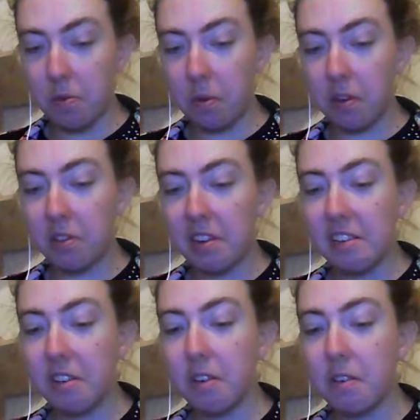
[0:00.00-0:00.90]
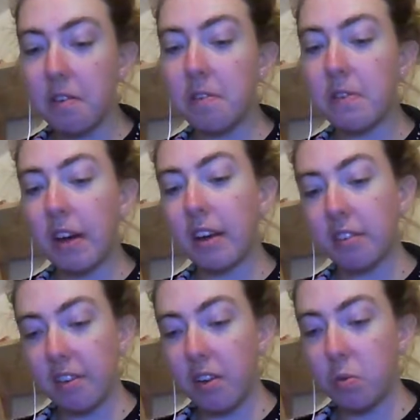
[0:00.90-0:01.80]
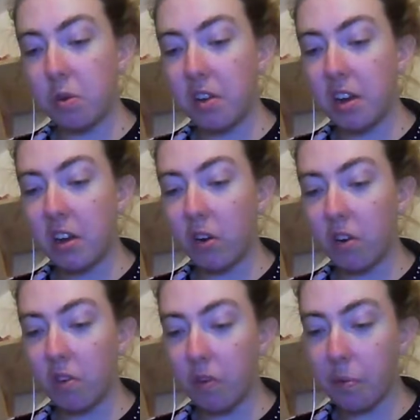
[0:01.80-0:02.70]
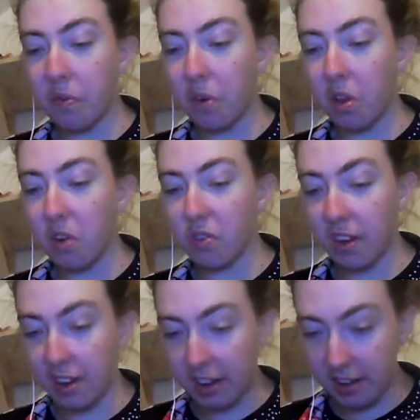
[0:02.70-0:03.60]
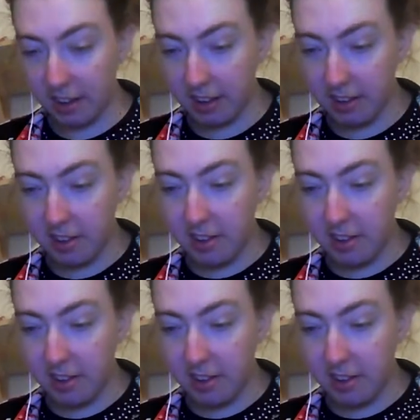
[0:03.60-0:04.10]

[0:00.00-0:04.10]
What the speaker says: News World, the state of ISIS 1 year on from the fall of Raqqa.